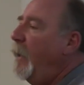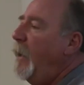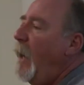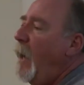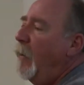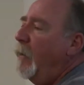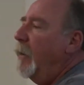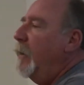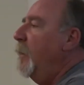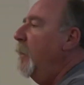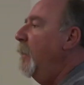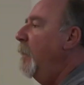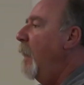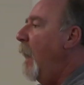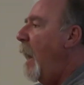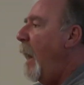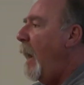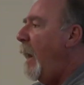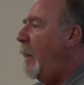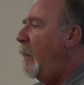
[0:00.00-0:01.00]
I counted
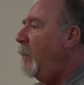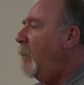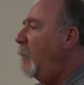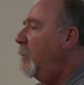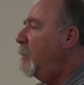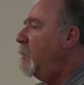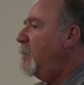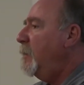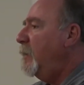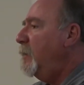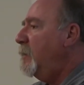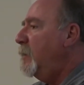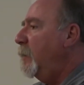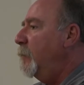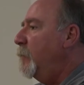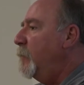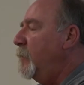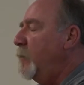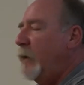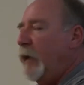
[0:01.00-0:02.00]
9
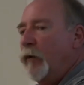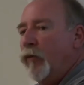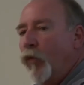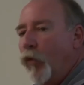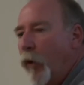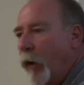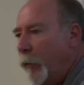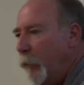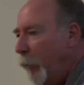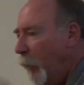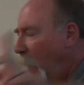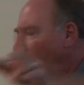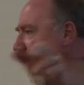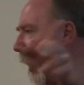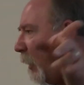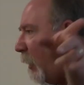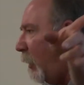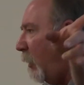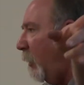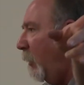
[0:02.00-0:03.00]
systems in one
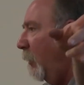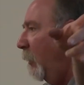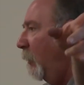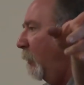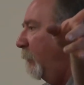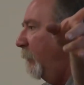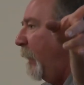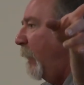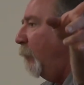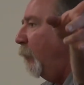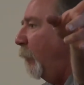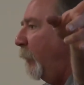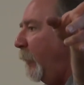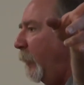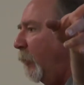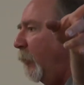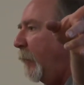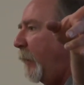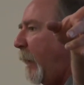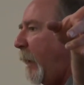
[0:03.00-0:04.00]
block that were
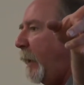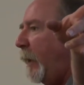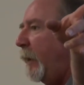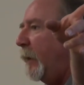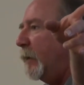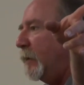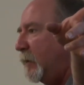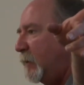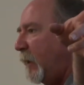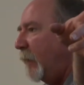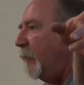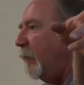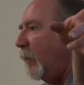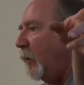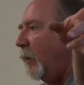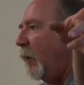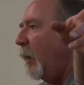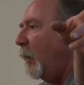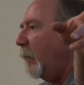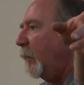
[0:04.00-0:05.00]
irrigating at 7
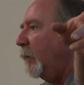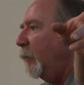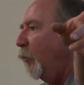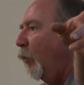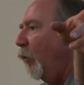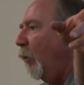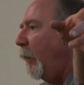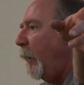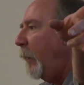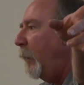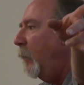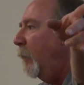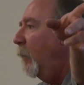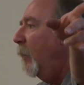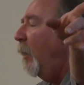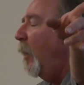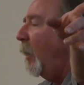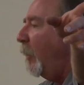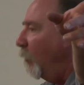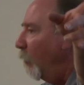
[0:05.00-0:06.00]
o'clock in the morning
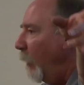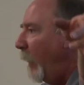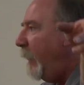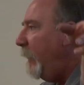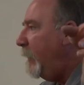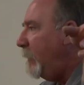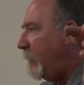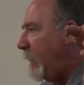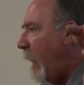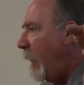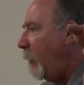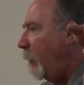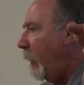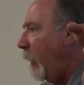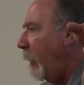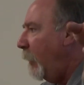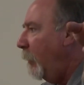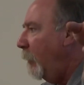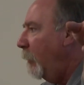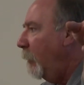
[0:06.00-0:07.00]
on a rainy
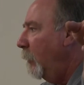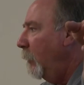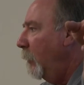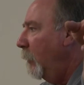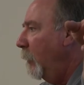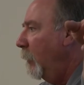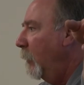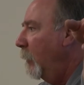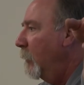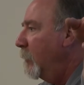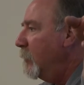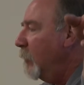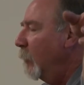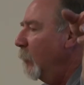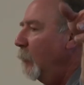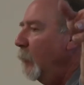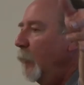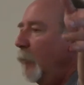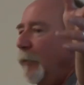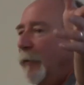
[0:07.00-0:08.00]
Saturday.
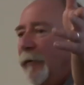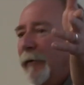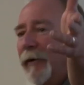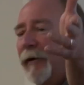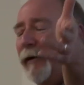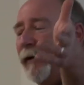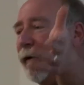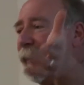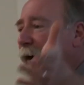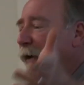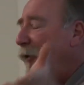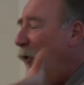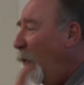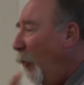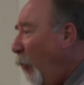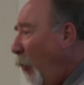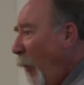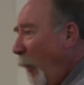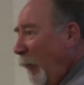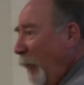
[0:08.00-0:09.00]
So
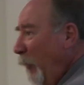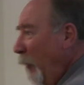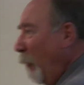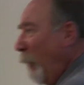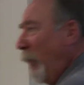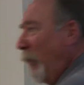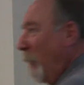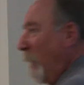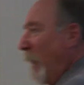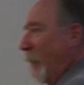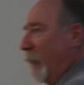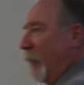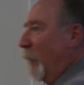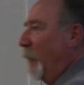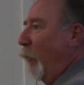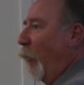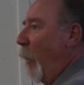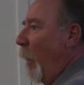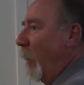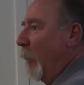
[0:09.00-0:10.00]
no wonder we don't have
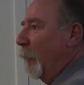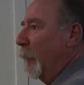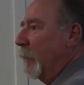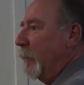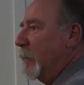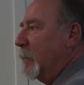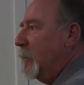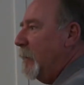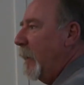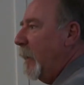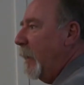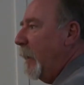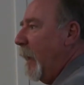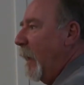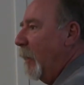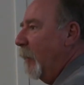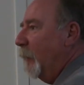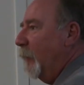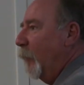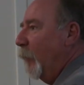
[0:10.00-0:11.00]
enough water in the state of
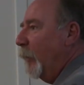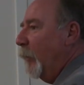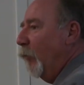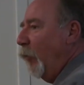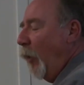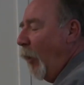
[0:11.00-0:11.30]
California.